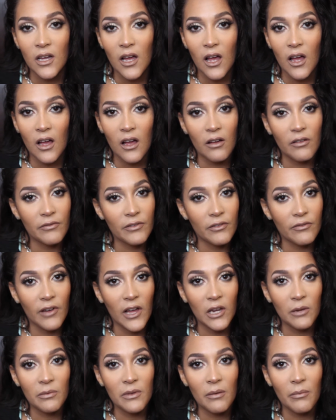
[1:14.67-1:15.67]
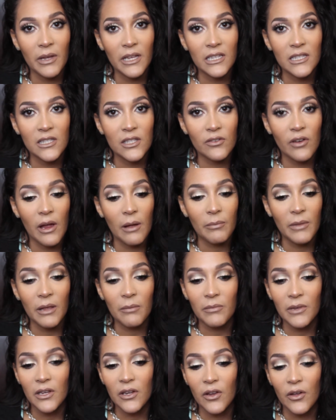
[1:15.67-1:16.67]
If you follow me on my Instagram,
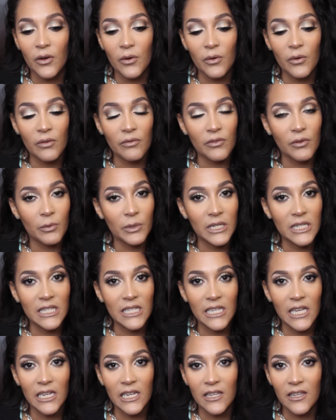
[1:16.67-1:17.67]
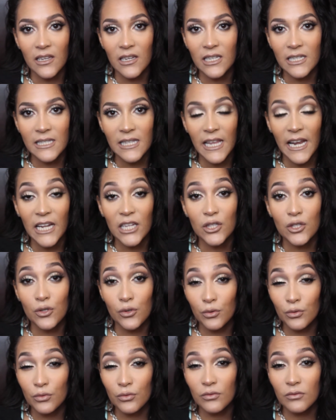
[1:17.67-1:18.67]
let me know if you want to see any of the looks that I
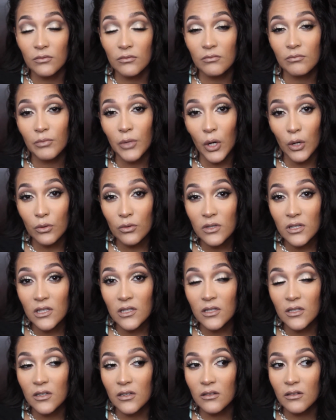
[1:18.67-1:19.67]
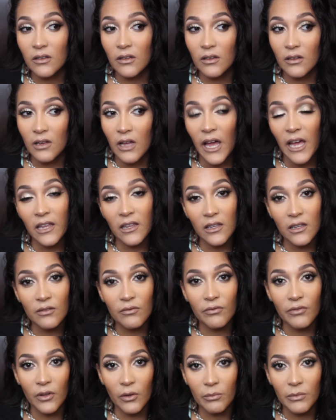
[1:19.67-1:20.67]
do post. I can
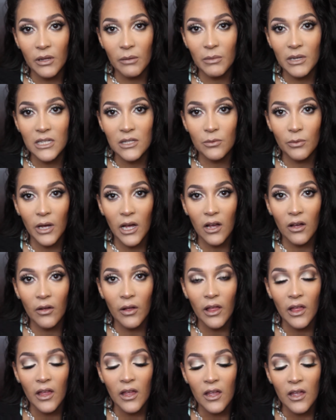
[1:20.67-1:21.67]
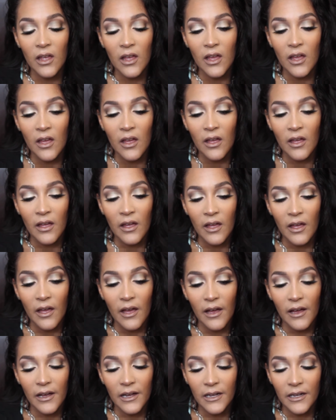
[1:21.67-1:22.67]
film them as well.
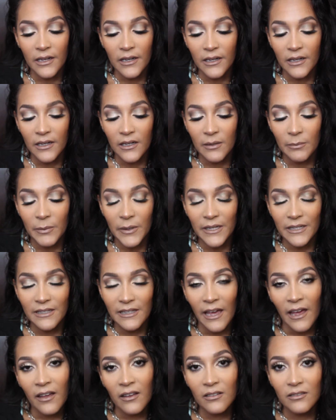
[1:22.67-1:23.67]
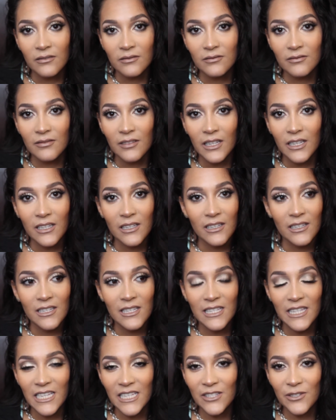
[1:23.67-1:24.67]
But yeah,
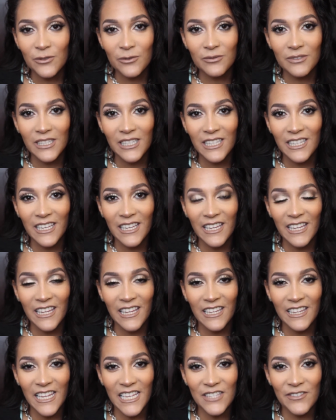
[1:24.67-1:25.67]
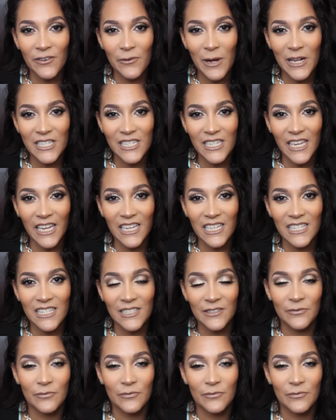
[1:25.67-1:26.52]
stay tuned. Thanks for watching, guys.